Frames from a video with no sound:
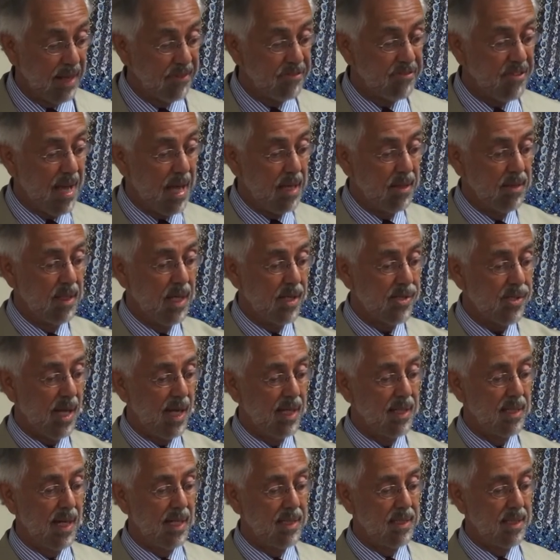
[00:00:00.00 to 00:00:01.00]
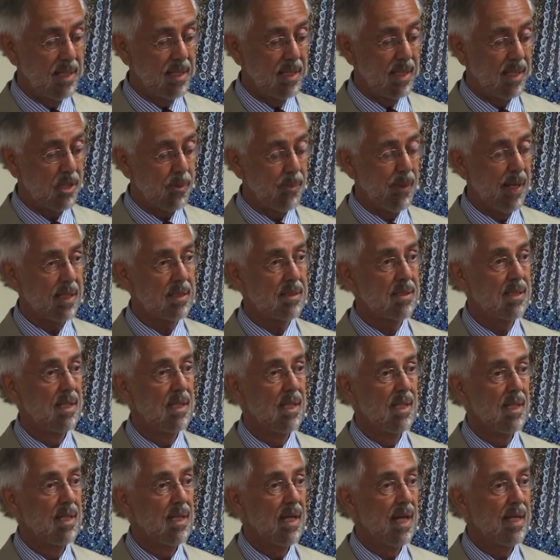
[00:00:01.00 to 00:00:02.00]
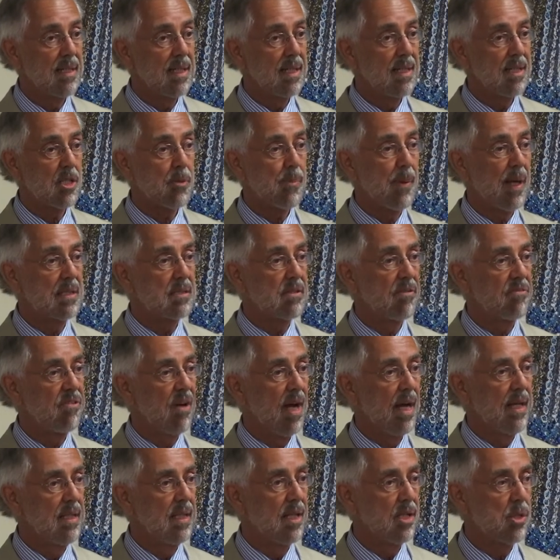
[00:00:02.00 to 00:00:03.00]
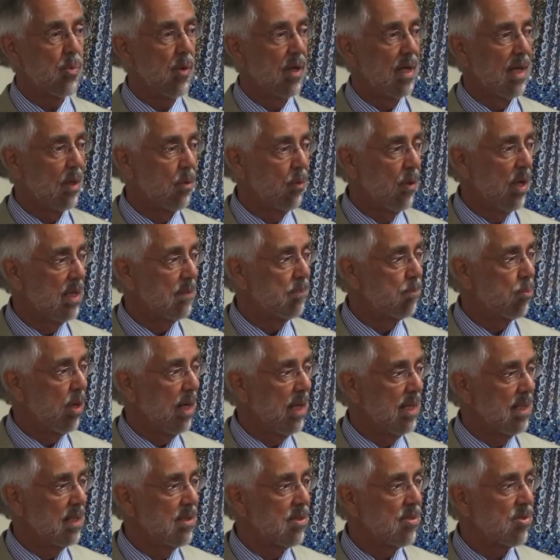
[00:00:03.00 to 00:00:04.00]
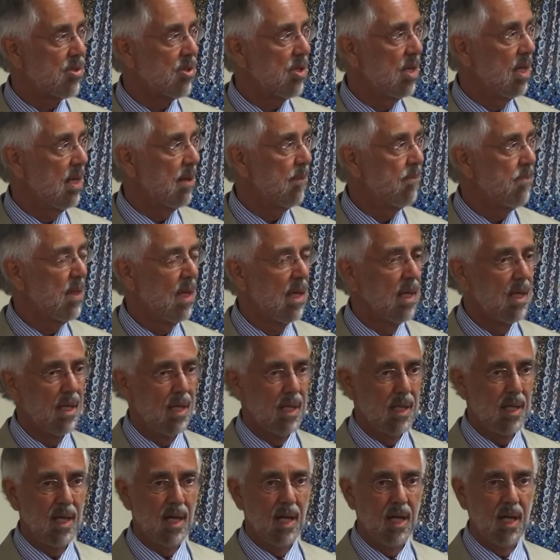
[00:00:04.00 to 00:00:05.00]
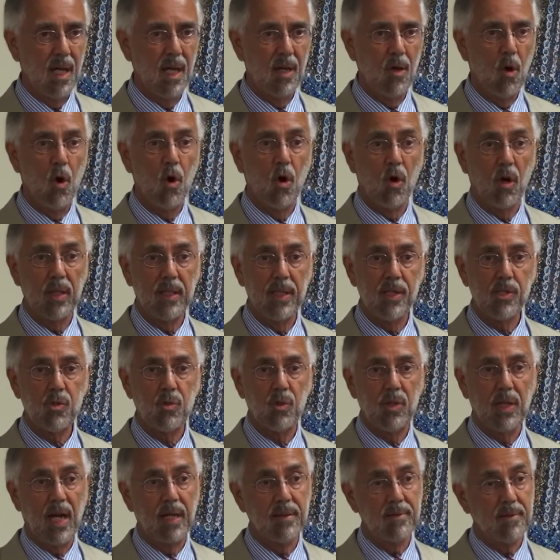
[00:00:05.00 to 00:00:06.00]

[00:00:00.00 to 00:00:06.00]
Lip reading: I found this. I didn't expect to find this when I read Braden's oral history.